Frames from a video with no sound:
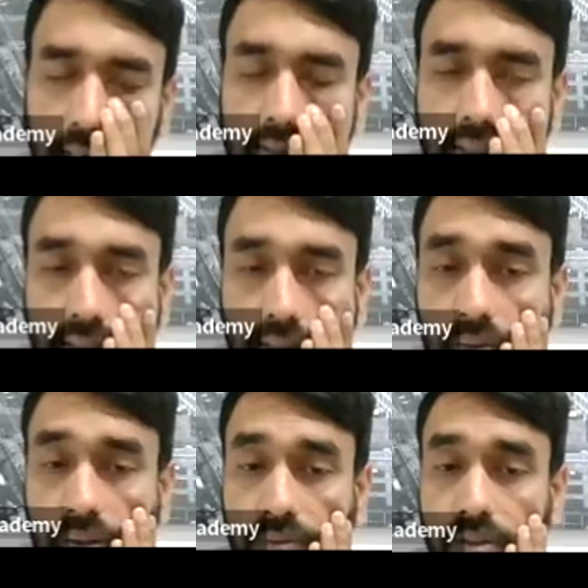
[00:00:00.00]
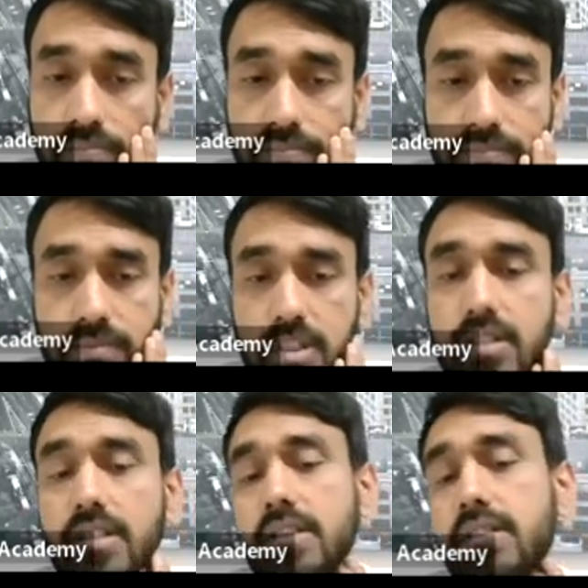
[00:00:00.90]
and three cuneiform. So
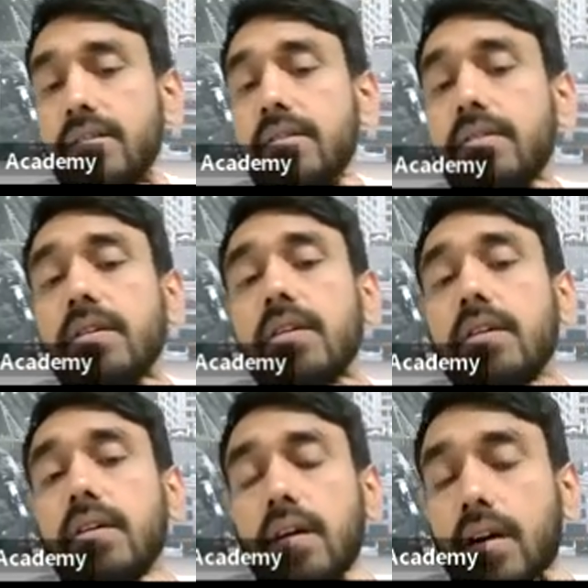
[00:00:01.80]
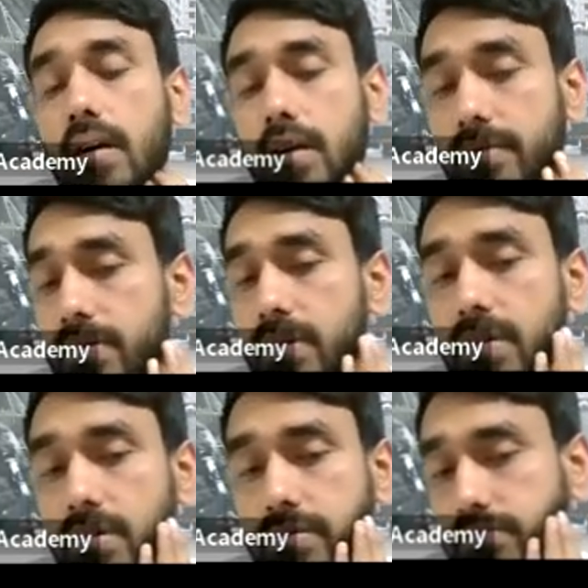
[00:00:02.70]
these are the
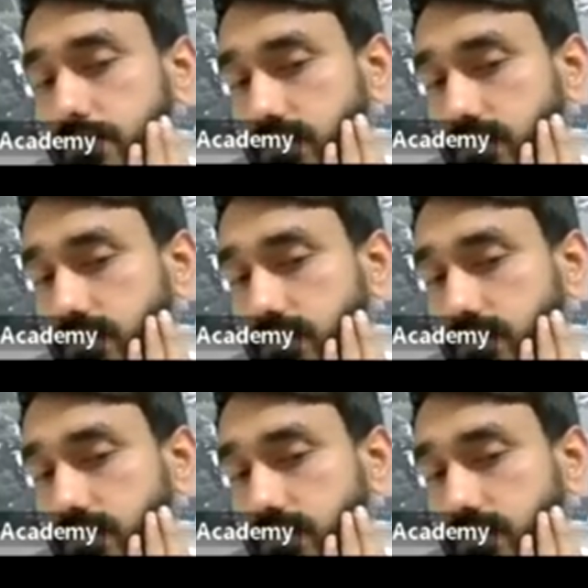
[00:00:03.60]
for